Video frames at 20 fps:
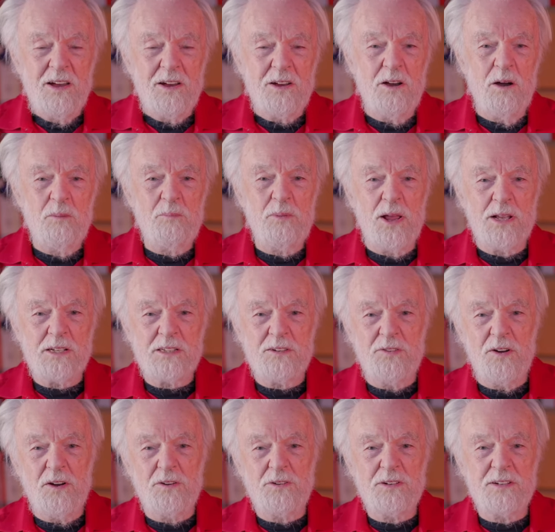complex
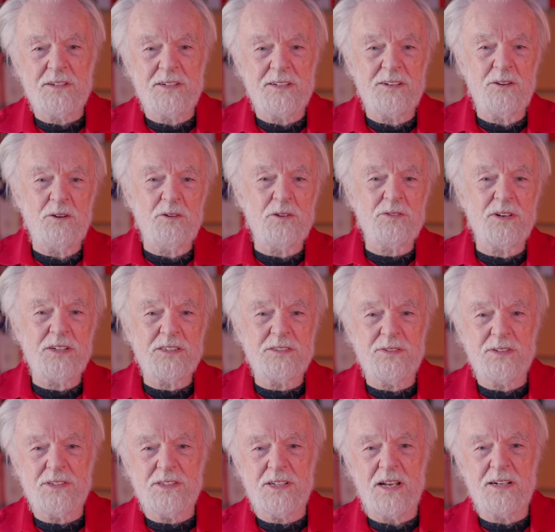folk and all the rest
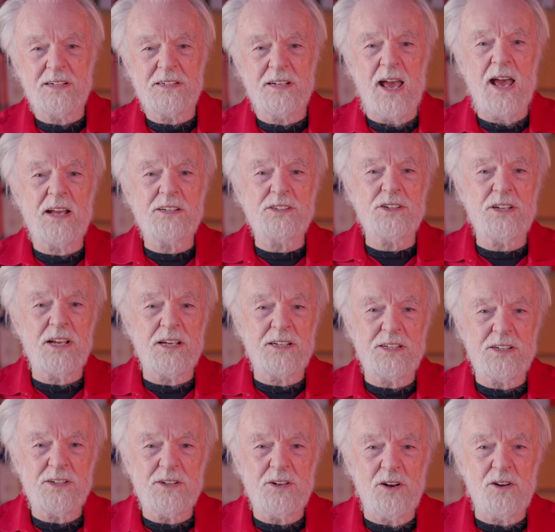of it started to agitate
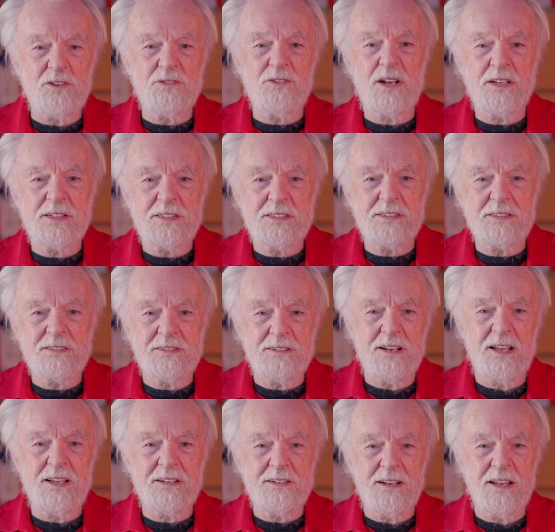in Congress
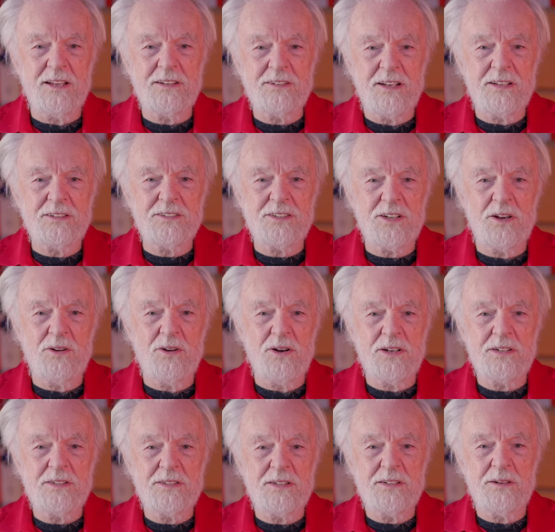and so
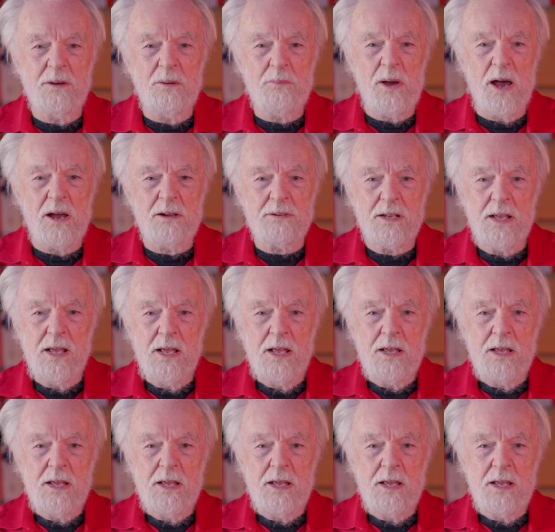on about,